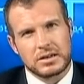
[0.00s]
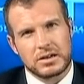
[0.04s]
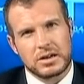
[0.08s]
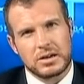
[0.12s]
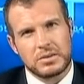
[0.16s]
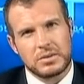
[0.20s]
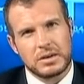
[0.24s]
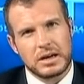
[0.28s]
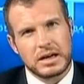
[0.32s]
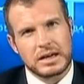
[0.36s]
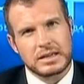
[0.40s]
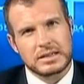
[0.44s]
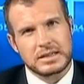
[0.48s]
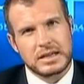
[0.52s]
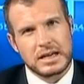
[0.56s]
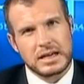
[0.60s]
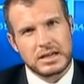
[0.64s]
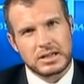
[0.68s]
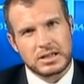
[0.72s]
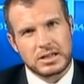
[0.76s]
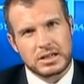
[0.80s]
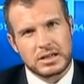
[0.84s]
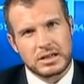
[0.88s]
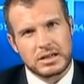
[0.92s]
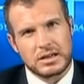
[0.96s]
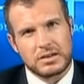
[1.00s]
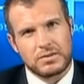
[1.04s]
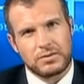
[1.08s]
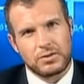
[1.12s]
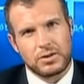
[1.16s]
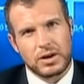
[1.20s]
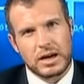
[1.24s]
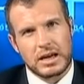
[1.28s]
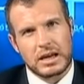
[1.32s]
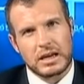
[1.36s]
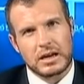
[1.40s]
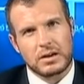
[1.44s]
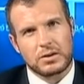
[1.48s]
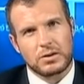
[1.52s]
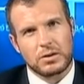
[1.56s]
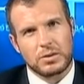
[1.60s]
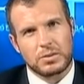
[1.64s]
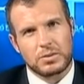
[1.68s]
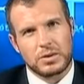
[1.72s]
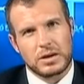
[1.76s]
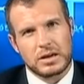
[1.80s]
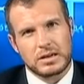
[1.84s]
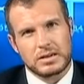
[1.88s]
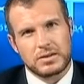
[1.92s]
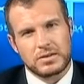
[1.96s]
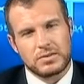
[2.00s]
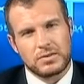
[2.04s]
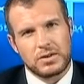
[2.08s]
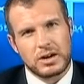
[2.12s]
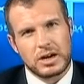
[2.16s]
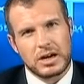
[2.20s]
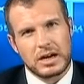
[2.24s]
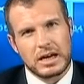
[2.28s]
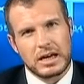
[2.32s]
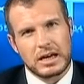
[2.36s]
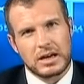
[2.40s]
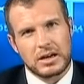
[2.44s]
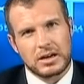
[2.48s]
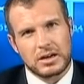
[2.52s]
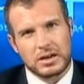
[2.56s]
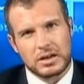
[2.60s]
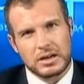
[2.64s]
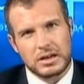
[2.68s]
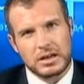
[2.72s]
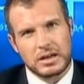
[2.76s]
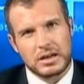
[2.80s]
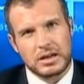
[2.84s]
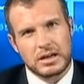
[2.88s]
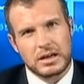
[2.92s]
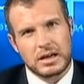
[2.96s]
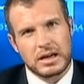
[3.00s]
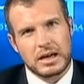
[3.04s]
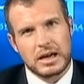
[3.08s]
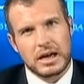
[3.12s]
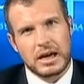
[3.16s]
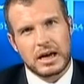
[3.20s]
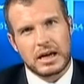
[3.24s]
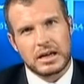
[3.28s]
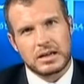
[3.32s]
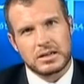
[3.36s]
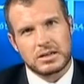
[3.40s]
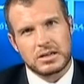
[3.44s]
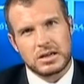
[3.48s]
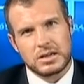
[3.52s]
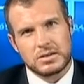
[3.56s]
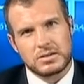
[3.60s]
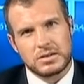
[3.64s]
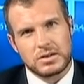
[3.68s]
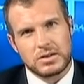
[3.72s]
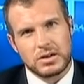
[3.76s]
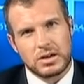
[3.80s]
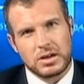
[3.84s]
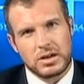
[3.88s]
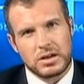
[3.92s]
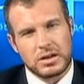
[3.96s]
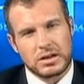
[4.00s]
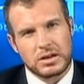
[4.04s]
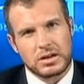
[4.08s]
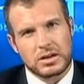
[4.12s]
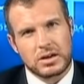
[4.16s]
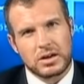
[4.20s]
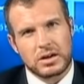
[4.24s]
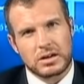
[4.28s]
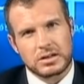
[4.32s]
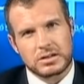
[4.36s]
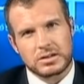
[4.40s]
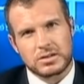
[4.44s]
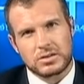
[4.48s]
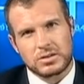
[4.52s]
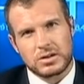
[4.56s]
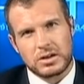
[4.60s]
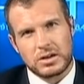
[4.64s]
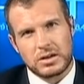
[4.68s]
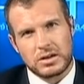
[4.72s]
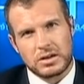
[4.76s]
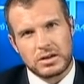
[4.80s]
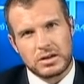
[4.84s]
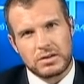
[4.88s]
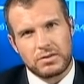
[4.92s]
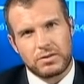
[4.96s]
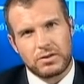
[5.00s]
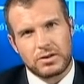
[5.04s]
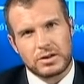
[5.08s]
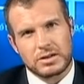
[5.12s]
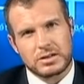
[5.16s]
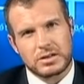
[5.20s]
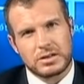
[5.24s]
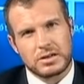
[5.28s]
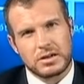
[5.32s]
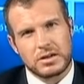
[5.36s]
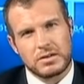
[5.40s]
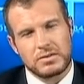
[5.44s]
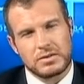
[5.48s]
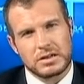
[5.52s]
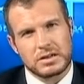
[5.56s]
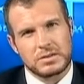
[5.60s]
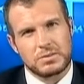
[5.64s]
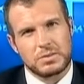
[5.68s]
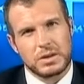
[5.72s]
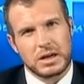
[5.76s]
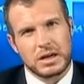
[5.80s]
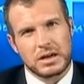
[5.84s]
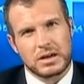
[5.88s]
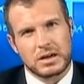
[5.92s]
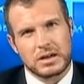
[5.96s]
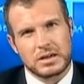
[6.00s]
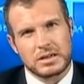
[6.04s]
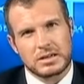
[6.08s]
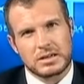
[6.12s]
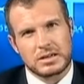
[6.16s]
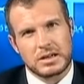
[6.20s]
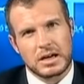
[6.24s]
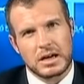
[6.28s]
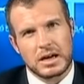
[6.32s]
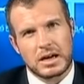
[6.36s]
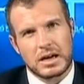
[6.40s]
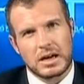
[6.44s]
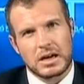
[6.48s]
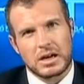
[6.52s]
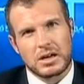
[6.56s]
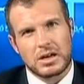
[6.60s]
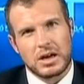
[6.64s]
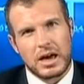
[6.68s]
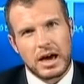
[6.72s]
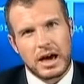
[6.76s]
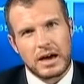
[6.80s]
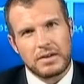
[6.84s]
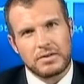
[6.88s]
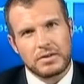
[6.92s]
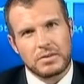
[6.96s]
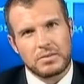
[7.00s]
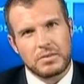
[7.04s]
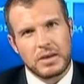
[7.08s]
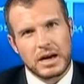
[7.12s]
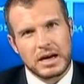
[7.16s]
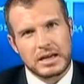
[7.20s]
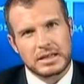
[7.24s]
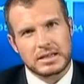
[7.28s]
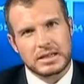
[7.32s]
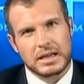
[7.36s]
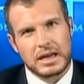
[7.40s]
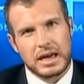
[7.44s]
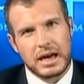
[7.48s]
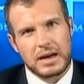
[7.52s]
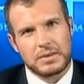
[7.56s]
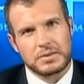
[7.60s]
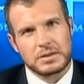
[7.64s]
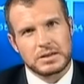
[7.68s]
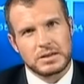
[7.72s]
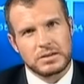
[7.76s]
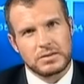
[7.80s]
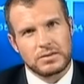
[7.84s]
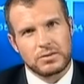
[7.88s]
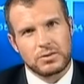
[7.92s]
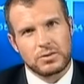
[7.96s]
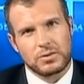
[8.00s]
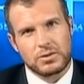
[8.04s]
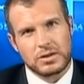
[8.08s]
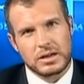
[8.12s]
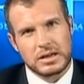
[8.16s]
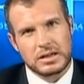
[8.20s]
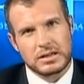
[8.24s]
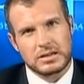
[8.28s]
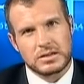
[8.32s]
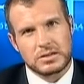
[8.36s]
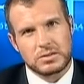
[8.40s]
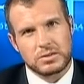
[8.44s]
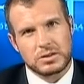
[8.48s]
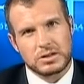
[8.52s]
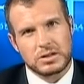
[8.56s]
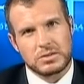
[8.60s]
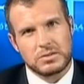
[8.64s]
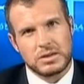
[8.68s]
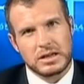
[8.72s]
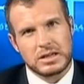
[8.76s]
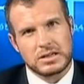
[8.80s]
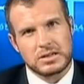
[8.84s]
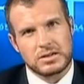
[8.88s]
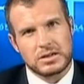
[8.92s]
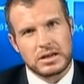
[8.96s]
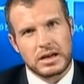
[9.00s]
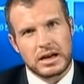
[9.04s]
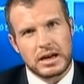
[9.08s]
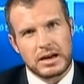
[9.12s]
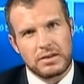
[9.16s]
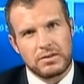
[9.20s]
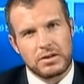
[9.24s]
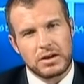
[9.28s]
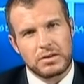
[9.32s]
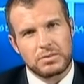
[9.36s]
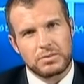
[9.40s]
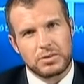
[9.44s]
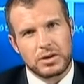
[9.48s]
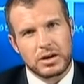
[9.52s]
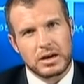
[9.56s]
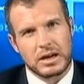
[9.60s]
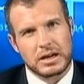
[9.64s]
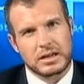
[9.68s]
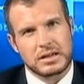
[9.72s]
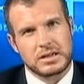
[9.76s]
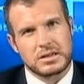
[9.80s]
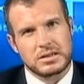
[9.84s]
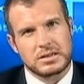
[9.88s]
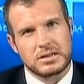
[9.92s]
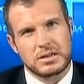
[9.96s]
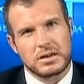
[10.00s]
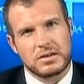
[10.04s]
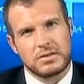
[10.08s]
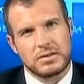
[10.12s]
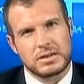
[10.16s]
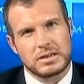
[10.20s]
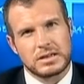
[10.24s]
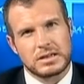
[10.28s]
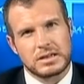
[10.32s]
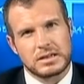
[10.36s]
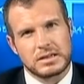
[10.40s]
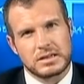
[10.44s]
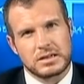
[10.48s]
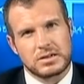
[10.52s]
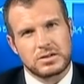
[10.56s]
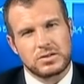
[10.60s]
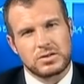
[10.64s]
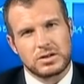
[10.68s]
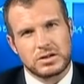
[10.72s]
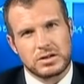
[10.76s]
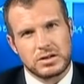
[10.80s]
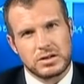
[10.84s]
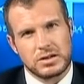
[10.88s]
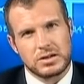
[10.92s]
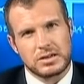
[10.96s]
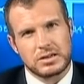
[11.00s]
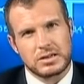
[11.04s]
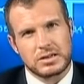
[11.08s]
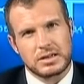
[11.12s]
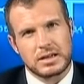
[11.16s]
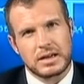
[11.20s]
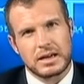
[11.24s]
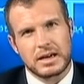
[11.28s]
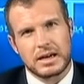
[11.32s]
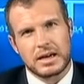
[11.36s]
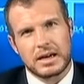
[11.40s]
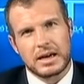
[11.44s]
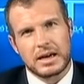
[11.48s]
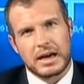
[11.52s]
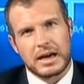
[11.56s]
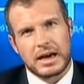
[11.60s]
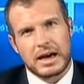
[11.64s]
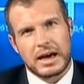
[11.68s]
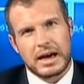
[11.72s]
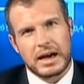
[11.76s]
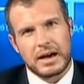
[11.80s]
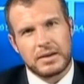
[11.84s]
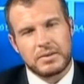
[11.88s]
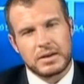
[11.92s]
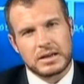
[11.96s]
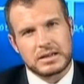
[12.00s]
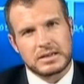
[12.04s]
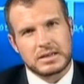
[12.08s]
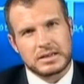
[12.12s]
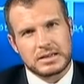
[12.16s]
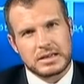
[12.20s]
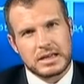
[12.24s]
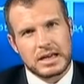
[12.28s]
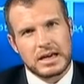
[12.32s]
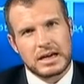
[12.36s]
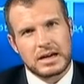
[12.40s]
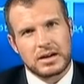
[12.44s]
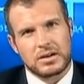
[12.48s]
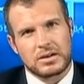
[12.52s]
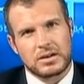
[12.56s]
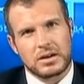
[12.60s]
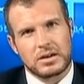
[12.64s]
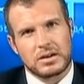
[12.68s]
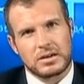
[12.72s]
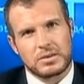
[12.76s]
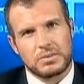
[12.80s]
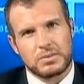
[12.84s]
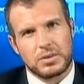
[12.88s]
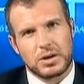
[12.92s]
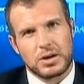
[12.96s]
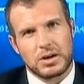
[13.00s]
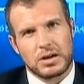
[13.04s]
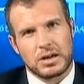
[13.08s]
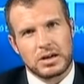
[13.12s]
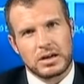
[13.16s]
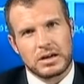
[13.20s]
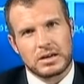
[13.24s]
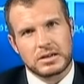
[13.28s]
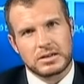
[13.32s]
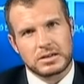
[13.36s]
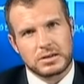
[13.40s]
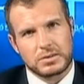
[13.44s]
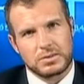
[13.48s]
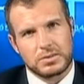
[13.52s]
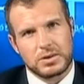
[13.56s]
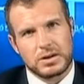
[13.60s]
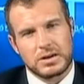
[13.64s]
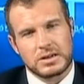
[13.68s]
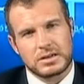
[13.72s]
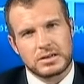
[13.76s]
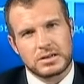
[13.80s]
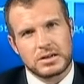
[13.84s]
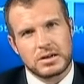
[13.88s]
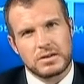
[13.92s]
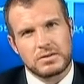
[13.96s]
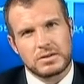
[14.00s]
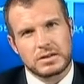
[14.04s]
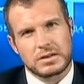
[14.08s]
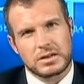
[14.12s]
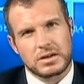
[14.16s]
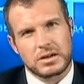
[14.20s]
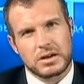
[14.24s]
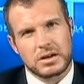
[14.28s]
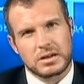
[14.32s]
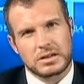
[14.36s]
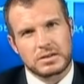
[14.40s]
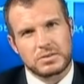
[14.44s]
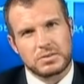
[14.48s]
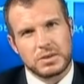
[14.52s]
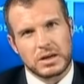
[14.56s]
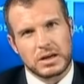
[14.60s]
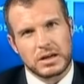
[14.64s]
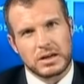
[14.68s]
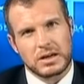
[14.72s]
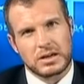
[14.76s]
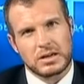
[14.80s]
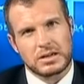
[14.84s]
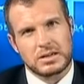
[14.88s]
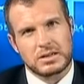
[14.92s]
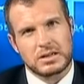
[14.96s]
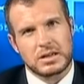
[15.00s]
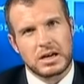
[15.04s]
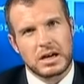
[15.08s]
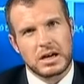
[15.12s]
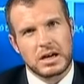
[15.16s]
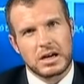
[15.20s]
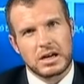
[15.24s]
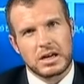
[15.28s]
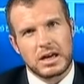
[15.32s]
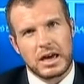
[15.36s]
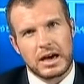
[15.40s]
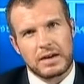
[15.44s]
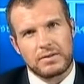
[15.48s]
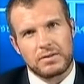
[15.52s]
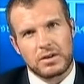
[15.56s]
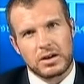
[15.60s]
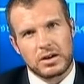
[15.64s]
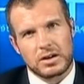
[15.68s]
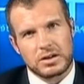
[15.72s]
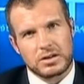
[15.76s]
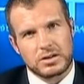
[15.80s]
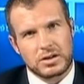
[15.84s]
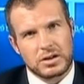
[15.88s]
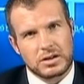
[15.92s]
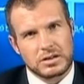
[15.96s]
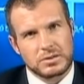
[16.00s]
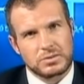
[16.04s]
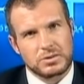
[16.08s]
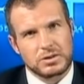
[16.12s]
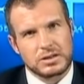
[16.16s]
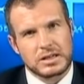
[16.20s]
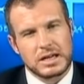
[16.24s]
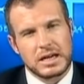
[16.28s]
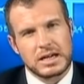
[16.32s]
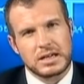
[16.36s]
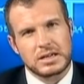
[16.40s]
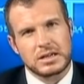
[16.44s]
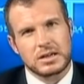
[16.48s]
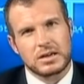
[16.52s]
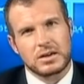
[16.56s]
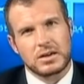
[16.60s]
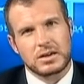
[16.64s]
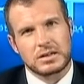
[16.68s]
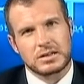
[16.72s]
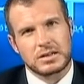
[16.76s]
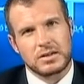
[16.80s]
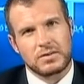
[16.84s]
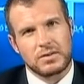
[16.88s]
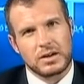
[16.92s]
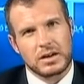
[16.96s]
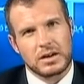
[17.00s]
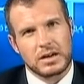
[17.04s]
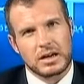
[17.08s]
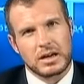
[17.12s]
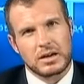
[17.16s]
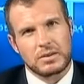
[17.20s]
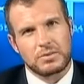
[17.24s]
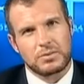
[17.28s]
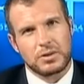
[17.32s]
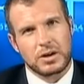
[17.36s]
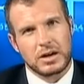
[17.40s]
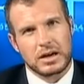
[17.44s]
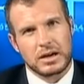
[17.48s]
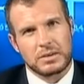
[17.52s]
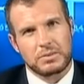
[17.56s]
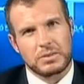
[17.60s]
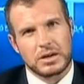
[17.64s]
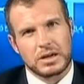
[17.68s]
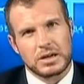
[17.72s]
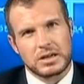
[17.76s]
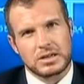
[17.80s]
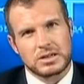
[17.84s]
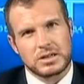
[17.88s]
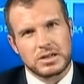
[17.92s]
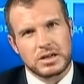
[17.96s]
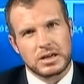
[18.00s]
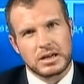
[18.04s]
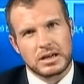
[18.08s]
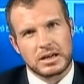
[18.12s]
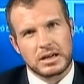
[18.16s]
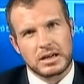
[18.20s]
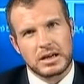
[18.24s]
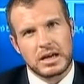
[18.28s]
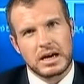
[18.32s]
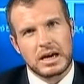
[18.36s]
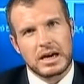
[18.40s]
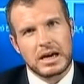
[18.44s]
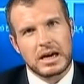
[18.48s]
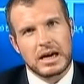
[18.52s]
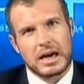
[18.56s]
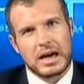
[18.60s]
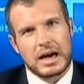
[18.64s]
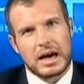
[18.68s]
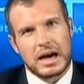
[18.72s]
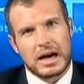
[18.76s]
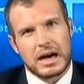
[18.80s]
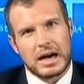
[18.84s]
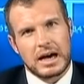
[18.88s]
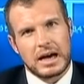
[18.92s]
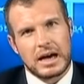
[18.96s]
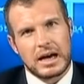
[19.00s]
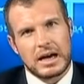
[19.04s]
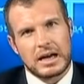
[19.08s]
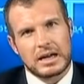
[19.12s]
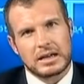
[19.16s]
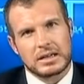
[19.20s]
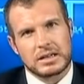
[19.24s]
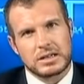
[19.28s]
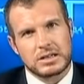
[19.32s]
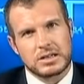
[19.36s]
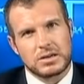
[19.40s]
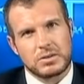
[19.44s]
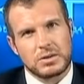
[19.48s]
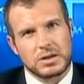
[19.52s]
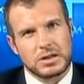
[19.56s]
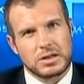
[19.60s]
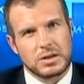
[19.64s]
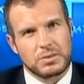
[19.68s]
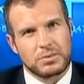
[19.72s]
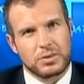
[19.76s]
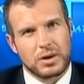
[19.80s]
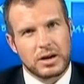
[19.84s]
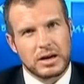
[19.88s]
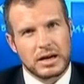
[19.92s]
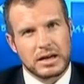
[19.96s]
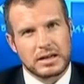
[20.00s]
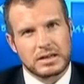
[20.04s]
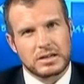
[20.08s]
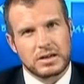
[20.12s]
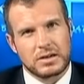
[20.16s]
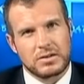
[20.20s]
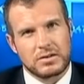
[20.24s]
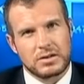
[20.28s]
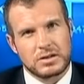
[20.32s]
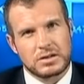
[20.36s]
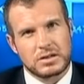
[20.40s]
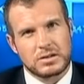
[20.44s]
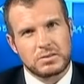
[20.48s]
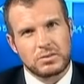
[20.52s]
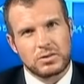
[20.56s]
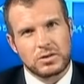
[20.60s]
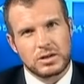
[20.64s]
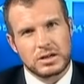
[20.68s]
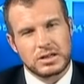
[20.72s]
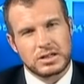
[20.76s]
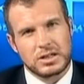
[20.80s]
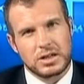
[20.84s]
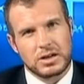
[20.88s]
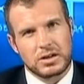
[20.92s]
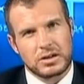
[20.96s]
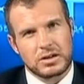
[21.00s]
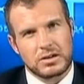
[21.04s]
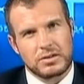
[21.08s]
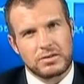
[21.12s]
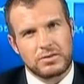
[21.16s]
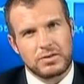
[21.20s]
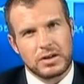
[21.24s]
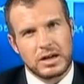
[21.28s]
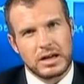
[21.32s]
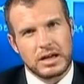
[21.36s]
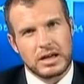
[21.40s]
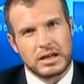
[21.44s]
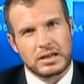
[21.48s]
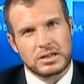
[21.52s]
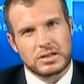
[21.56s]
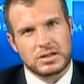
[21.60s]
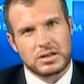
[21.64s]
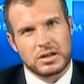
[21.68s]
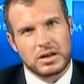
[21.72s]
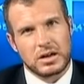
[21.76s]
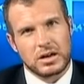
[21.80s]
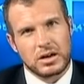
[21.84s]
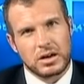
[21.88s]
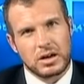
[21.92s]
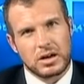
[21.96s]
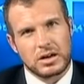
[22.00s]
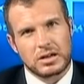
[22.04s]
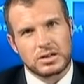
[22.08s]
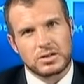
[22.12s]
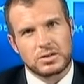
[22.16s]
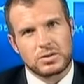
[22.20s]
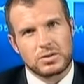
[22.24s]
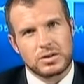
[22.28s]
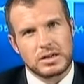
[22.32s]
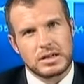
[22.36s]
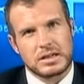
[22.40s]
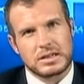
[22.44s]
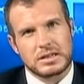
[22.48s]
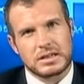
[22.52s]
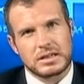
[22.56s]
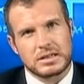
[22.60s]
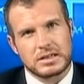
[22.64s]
Urbanization for any corporate is very good in terms of unit costs or unit for a service because you have a mass captive audience, which means your delivery of product and services is reduced, as I say, on a per unit or per service cost because you have low transportation costs if you're looking at product because you can distribute your product over a smaller geography to a large audience.